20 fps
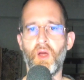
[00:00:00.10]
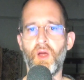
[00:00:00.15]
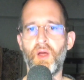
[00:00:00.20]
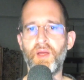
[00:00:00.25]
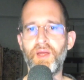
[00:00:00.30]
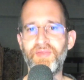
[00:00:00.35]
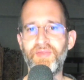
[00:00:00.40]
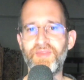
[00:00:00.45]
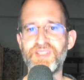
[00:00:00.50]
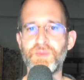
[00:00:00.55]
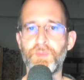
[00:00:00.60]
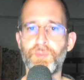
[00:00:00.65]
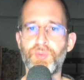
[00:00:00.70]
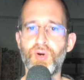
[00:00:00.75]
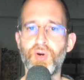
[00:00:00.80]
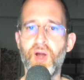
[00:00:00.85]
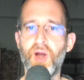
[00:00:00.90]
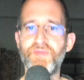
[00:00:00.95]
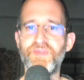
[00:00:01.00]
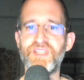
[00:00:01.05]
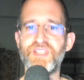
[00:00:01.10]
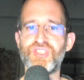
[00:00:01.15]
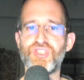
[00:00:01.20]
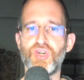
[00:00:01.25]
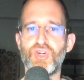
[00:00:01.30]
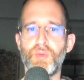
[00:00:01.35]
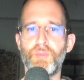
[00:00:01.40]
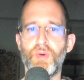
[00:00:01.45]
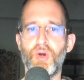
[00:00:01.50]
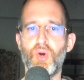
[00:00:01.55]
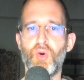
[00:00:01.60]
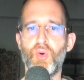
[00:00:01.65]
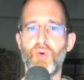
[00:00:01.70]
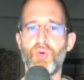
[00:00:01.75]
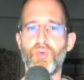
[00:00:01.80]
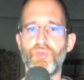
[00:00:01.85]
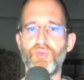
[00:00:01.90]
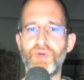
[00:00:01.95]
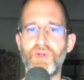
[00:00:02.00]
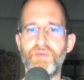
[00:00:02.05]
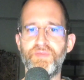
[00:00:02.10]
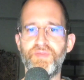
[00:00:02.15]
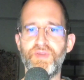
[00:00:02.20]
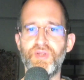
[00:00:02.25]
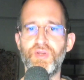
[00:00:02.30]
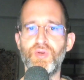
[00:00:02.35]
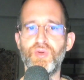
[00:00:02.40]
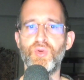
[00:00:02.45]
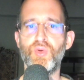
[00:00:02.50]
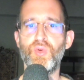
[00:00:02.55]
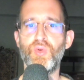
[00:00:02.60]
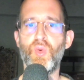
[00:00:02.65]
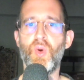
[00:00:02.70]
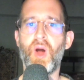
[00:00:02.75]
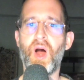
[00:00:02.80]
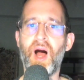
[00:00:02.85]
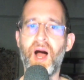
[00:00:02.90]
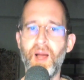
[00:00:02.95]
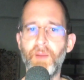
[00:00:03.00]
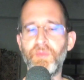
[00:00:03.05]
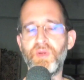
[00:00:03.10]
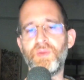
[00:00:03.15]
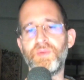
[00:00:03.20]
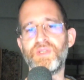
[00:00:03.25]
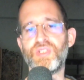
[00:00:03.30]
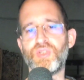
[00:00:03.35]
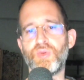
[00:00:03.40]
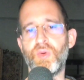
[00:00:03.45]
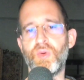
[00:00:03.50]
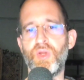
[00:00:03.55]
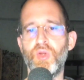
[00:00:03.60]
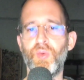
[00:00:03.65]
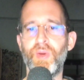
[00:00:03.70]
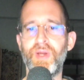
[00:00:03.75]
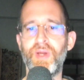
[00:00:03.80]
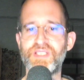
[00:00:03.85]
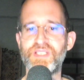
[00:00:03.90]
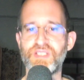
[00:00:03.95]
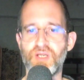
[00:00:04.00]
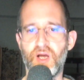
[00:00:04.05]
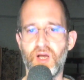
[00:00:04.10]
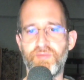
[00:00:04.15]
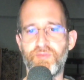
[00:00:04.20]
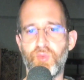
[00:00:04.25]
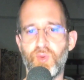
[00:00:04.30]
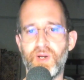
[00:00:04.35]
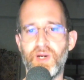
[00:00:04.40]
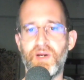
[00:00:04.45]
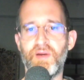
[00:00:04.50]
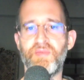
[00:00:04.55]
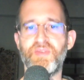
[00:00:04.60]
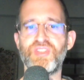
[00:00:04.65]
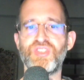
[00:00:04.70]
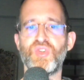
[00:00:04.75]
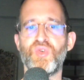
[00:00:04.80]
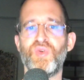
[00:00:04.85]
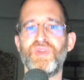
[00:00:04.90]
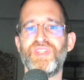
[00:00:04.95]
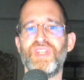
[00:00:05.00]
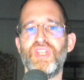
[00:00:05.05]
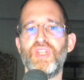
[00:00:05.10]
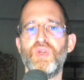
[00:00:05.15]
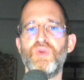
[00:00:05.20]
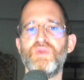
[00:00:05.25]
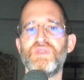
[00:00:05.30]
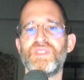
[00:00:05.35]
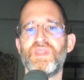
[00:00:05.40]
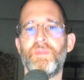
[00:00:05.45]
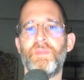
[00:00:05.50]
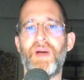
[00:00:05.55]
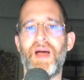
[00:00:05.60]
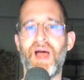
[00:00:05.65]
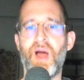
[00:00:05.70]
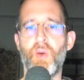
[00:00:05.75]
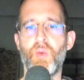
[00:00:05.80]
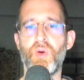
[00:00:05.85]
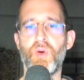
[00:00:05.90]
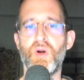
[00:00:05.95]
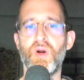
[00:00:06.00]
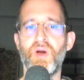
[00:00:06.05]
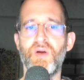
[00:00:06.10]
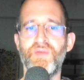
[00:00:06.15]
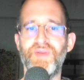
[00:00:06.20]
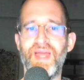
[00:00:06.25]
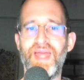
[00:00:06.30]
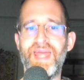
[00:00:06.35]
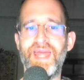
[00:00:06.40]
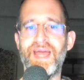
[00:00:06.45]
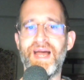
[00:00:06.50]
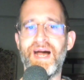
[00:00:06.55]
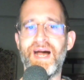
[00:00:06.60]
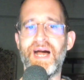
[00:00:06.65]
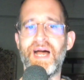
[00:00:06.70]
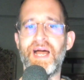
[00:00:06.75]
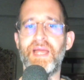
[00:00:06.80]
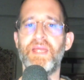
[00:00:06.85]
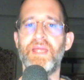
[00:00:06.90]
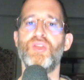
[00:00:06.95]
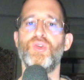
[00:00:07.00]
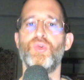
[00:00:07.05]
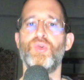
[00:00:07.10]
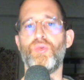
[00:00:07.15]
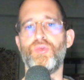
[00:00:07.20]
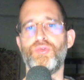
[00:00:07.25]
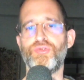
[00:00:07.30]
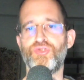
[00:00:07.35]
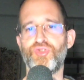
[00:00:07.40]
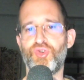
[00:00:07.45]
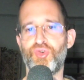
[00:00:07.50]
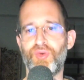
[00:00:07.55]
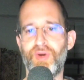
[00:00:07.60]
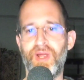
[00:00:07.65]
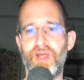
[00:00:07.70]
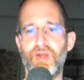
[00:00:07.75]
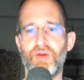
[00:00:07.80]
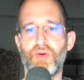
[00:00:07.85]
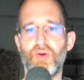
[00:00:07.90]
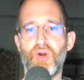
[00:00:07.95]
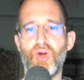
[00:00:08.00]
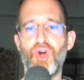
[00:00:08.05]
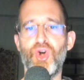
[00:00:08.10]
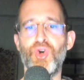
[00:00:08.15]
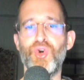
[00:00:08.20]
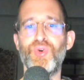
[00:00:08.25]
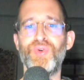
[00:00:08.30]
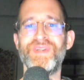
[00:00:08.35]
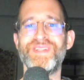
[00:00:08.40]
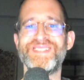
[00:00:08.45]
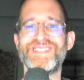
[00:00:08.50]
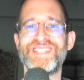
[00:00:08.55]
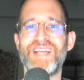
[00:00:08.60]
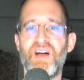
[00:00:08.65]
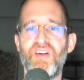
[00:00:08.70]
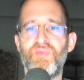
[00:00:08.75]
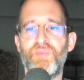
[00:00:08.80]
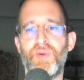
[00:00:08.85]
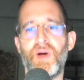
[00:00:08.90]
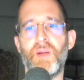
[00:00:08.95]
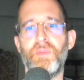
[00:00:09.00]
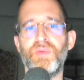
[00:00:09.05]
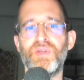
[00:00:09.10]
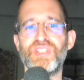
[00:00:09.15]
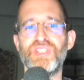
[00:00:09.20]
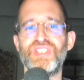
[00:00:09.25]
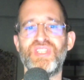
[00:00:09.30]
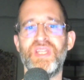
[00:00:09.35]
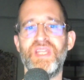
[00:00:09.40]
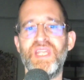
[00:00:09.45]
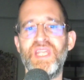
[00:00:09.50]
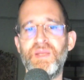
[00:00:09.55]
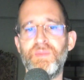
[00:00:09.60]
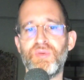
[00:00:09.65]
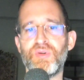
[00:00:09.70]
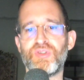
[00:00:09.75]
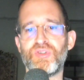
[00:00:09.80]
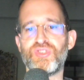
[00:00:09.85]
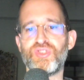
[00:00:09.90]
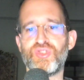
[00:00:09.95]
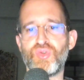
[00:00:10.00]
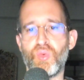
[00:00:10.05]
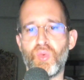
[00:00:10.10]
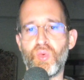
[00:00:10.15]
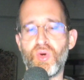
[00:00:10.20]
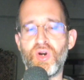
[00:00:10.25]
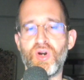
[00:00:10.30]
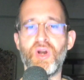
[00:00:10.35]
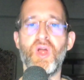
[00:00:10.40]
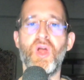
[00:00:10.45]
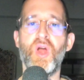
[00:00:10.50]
In this ProfitTurbo review, I'm going to be showing you a software that's going to use the power of A I in order to create your own self-published ebook store